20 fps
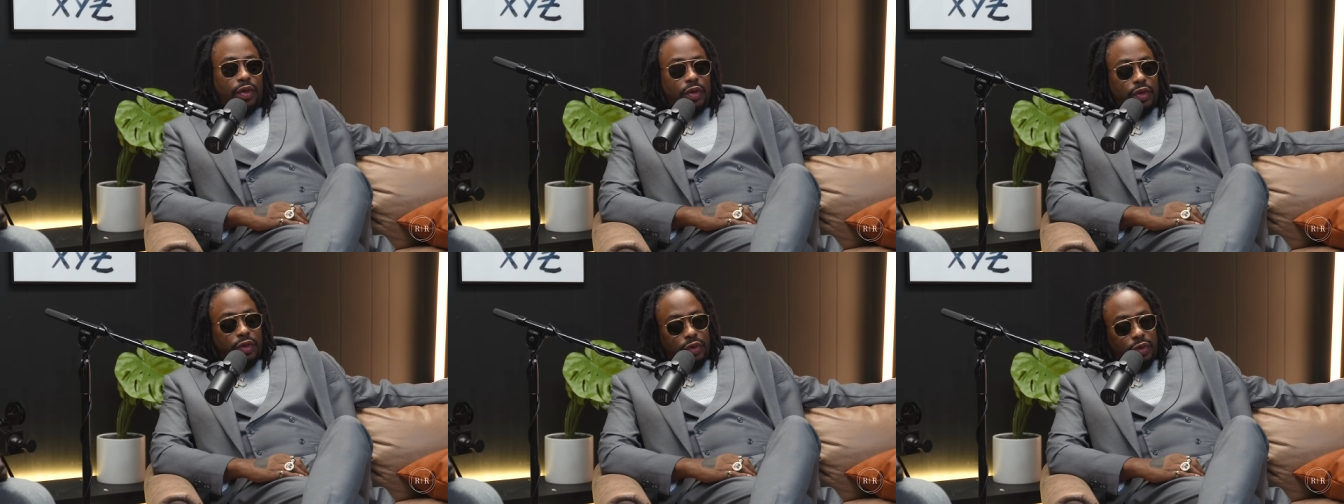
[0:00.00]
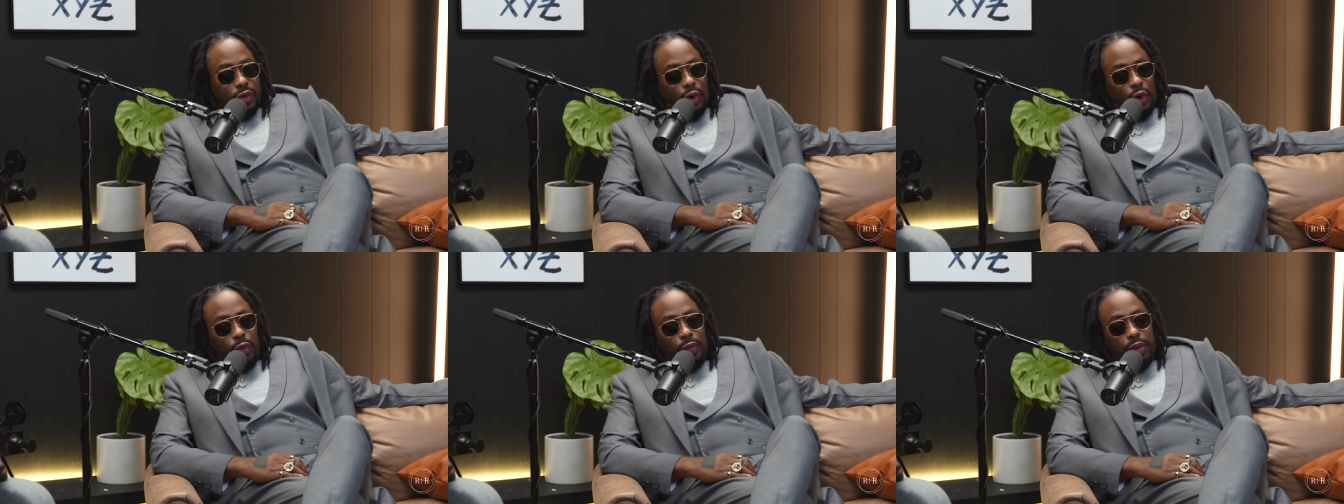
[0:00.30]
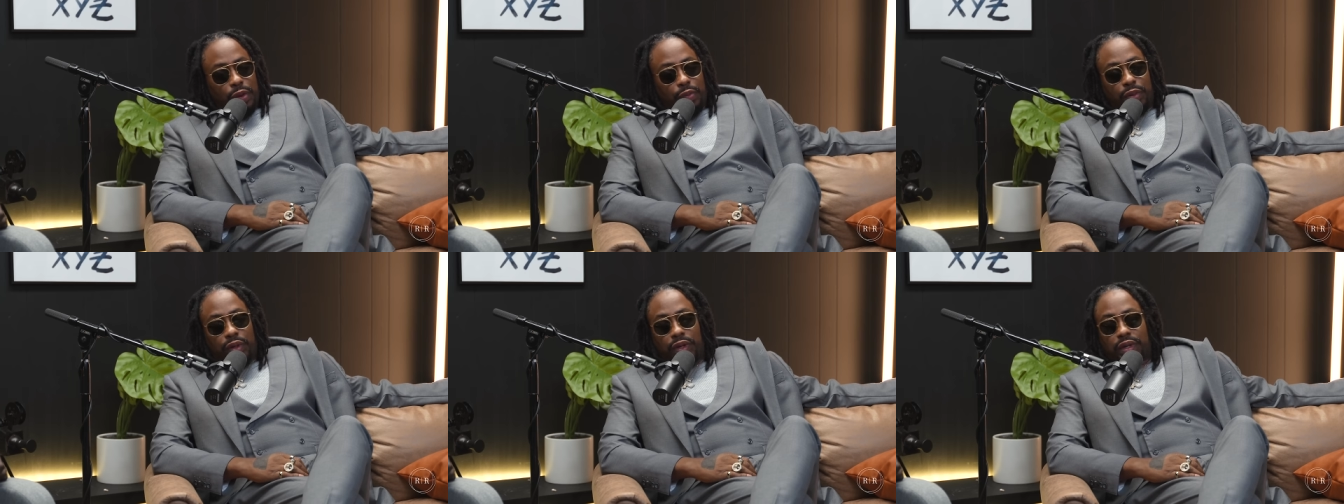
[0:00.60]
you hold
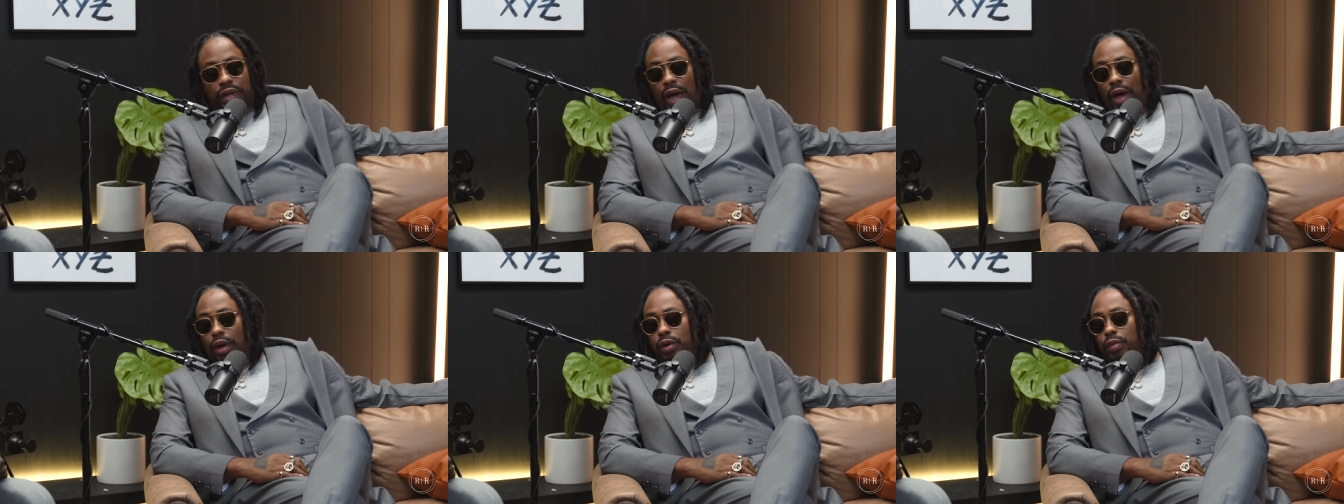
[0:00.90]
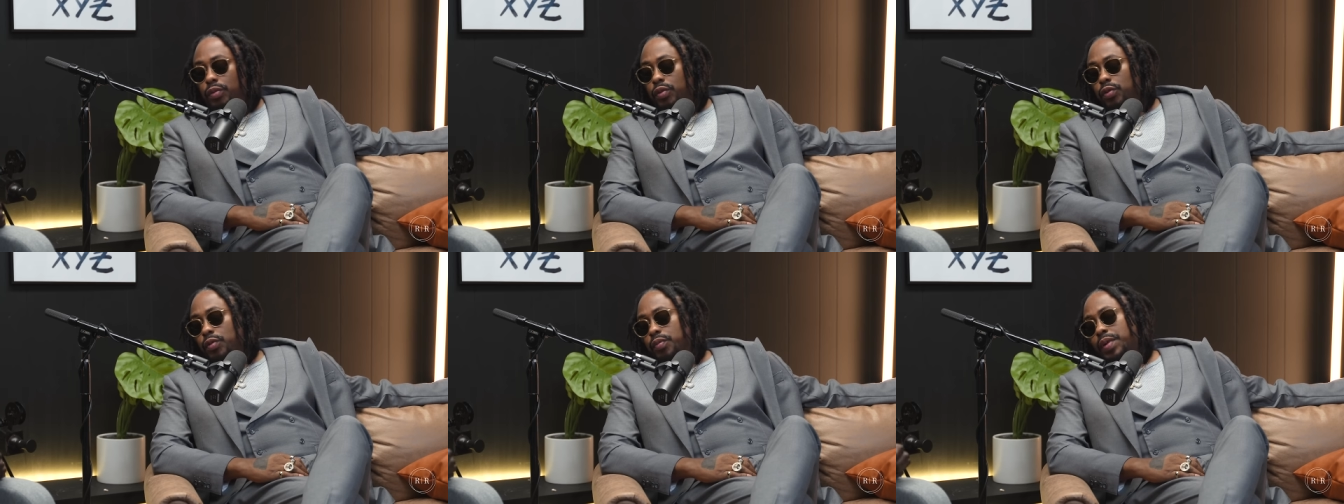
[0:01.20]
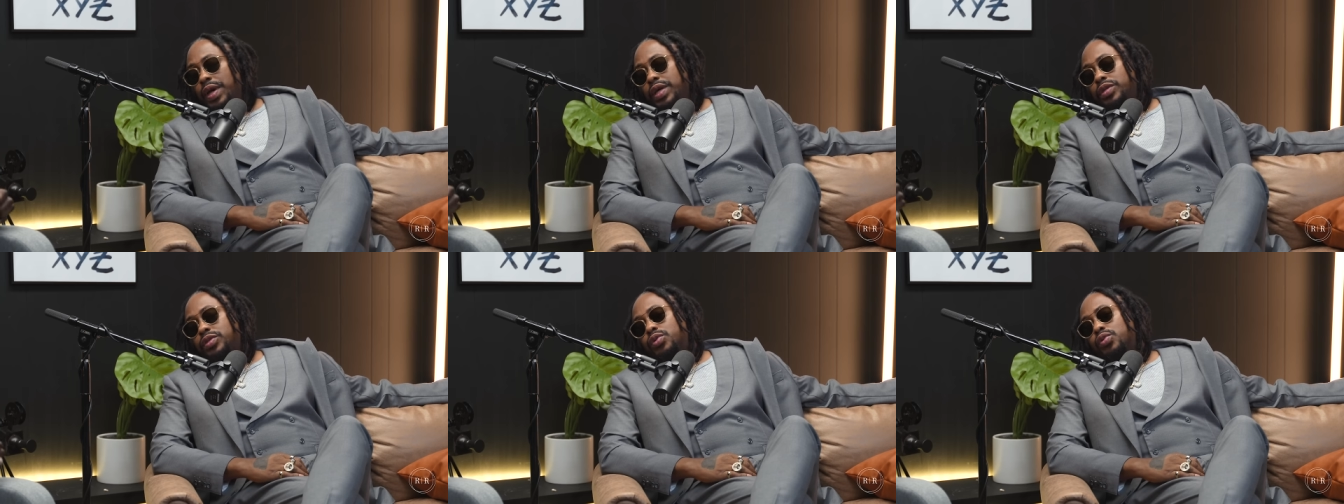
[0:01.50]
people accountable
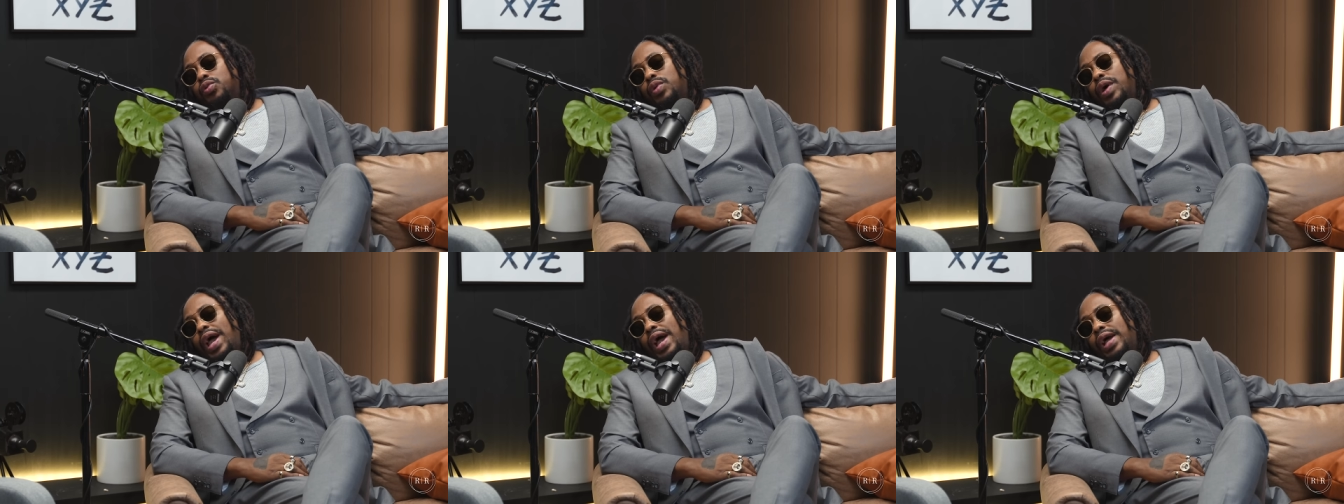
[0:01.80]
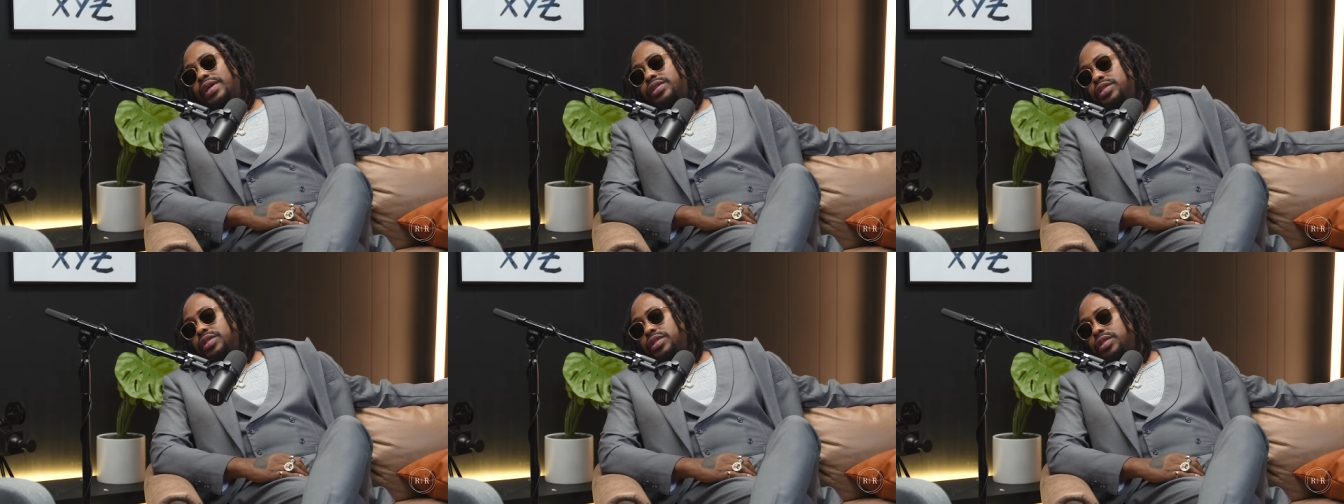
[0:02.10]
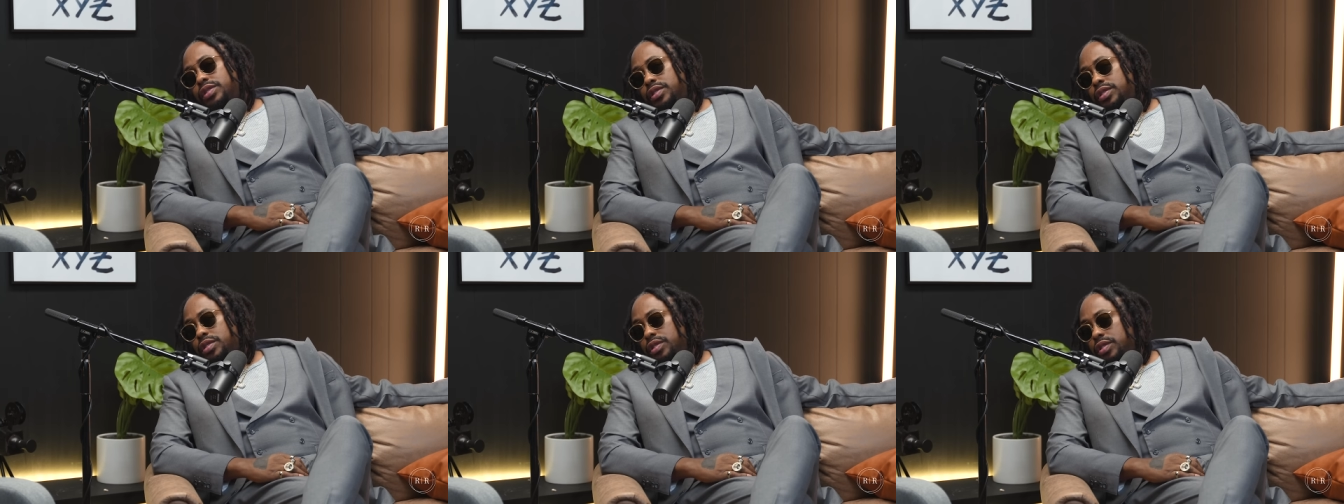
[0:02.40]
based on
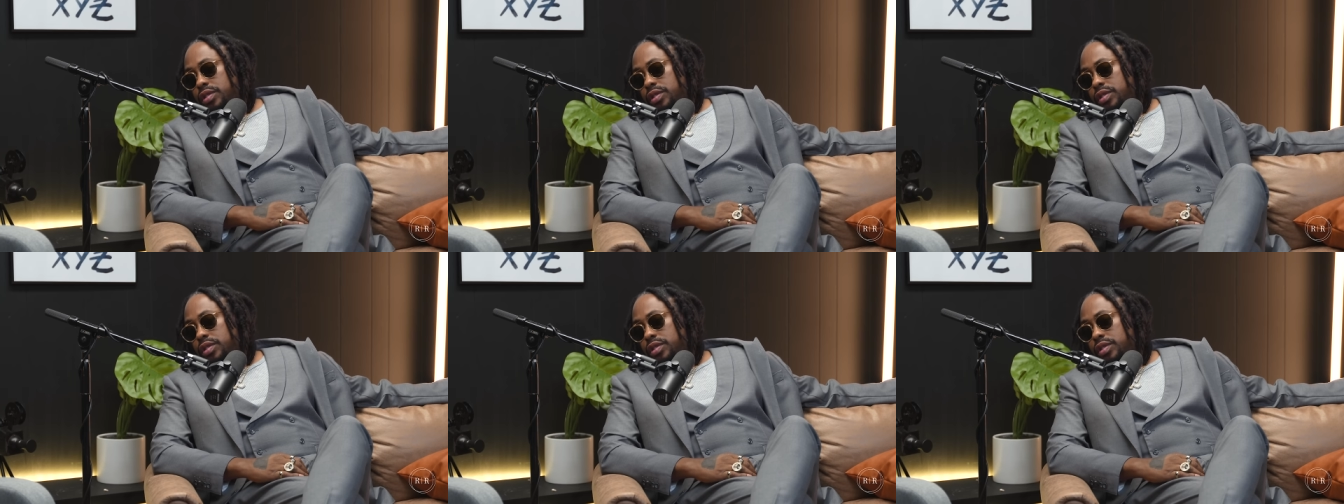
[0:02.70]
actions.